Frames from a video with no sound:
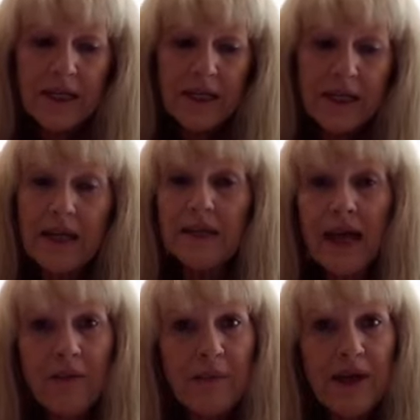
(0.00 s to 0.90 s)
That
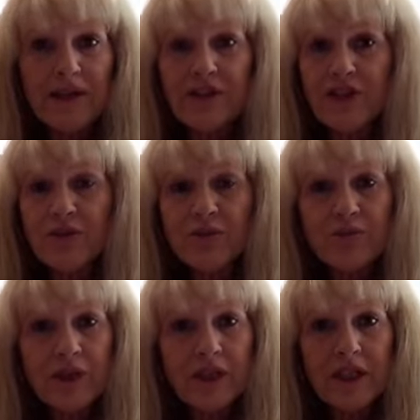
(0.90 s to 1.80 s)
lap band just
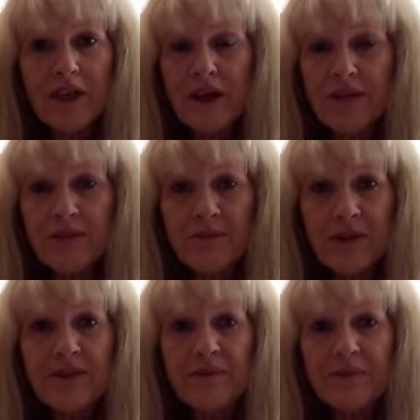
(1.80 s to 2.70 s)
really caused me
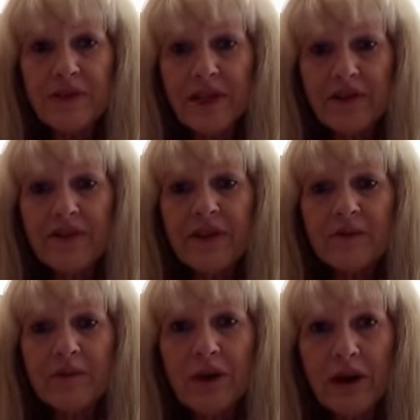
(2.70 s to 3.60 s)
some
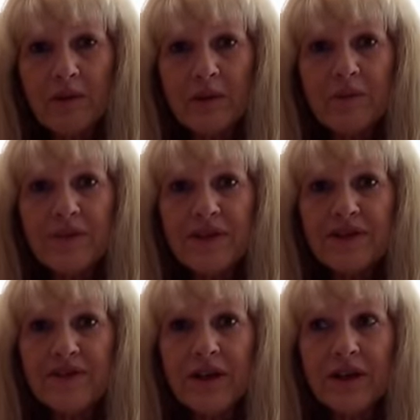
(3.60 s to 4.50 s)
definite problems as
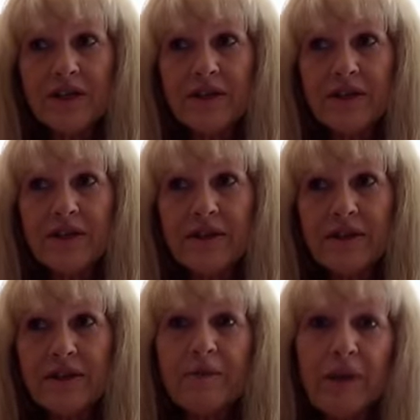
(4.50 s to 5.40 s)
far as
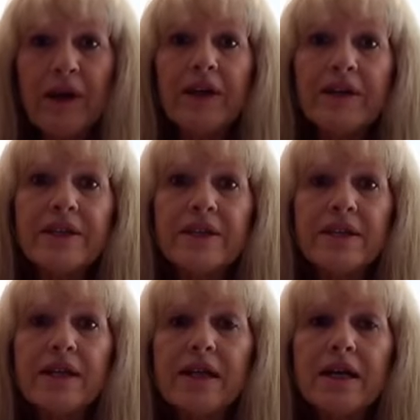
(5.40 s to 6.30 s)
the Barrett's.
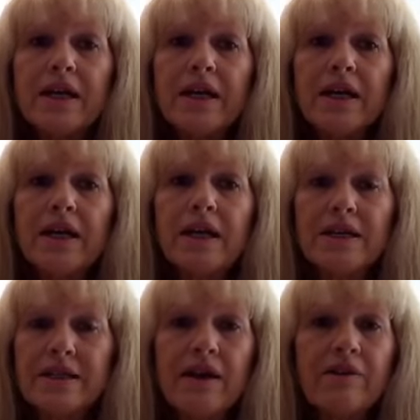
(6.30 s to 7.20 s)

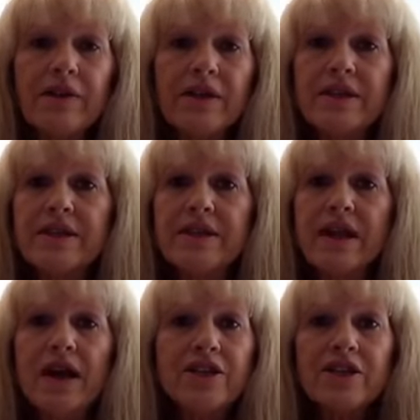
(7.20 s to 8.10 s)
esophagus.
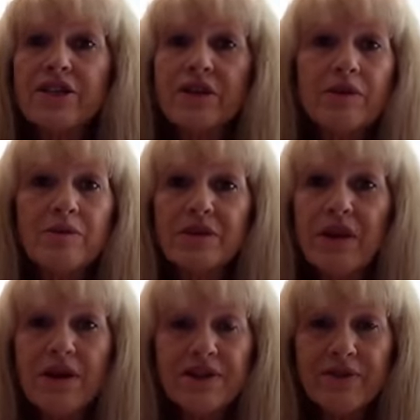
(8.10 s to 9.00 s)
I just know it was
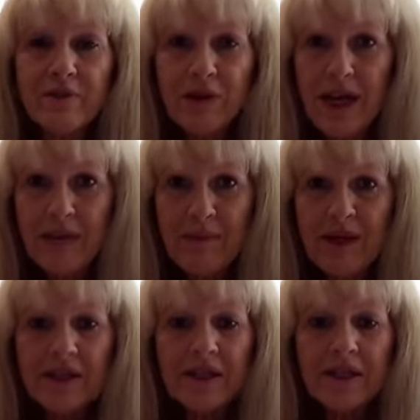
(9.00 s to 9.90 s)
caused from the
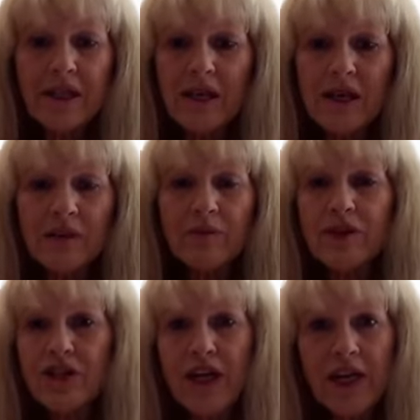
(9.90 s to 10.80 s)
Lapband, and I
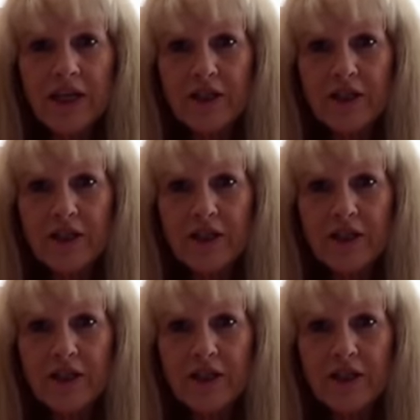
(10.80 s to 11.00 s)
wish I had